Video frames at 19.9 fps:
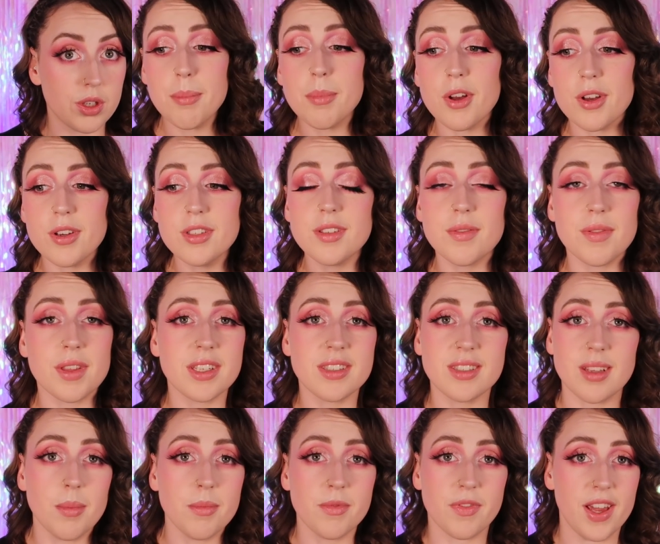And because of this,
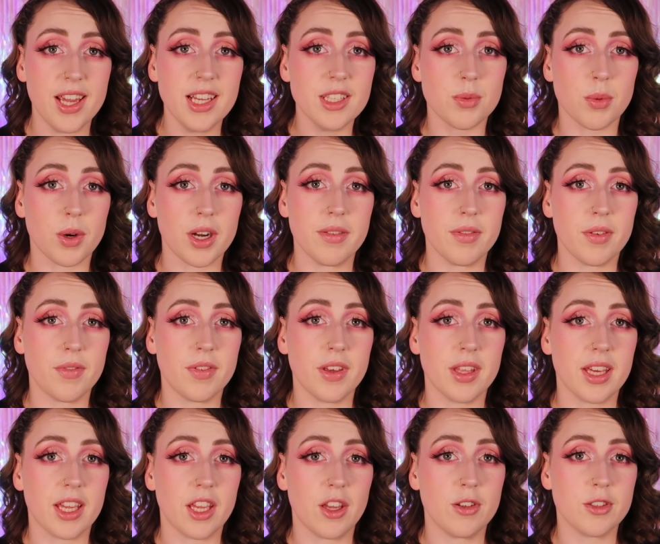some fans were even
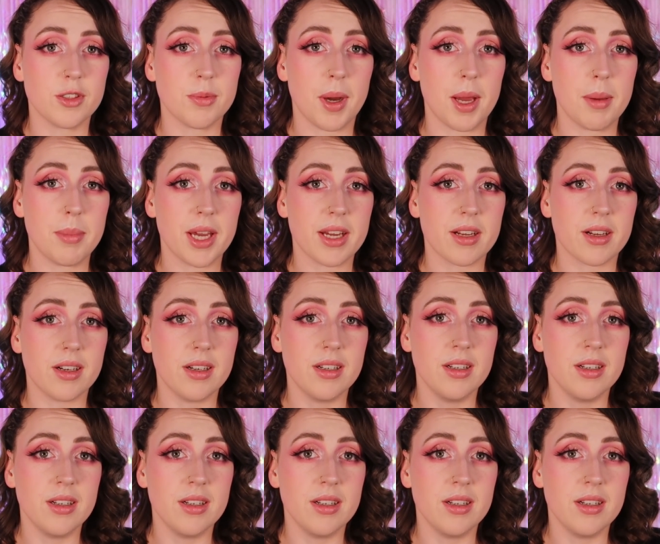feeling used by Becca.